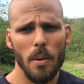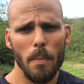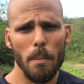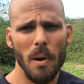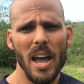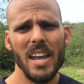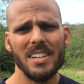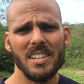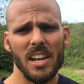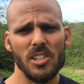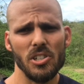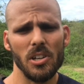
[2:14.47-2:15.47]
my
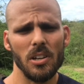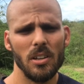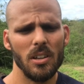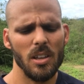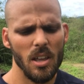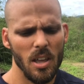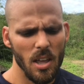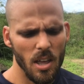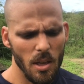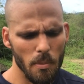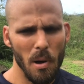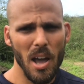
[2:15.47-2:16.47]
intention,
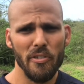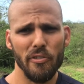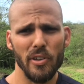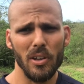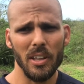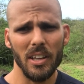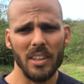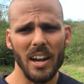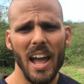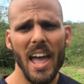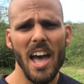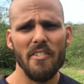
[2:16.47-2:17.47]
my feeling
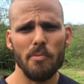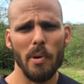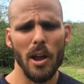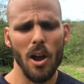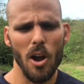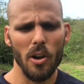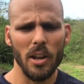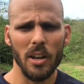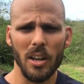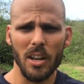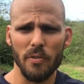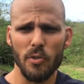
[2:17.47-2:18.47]
that I have in my heart,
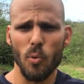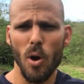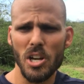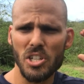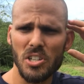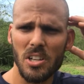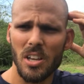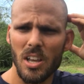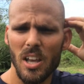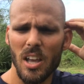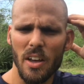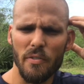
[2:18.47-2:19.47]
and if you watched
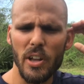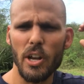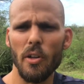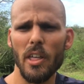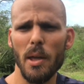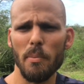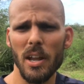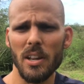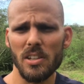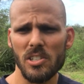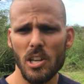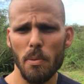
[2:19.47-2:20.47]
a video that I made
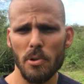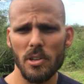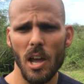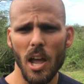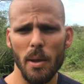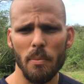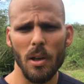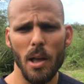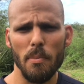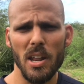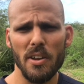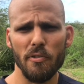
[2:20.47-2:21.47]
in the summertime,
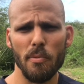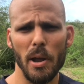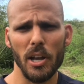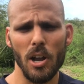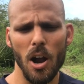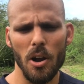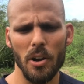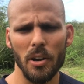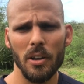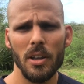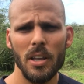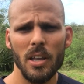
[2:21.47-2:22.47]
I made it for my
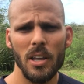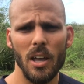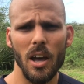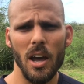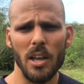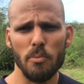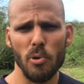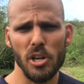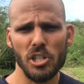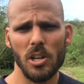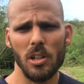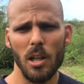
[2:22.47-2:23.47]
garden in
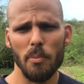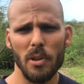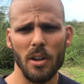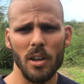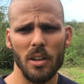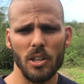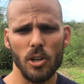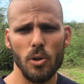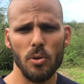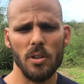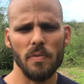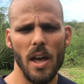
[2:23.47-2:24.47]
British Colombia in the
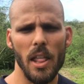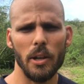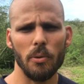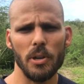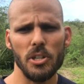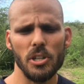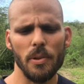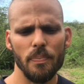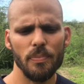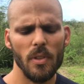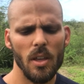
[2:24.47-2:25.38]
Kootenay Valley region,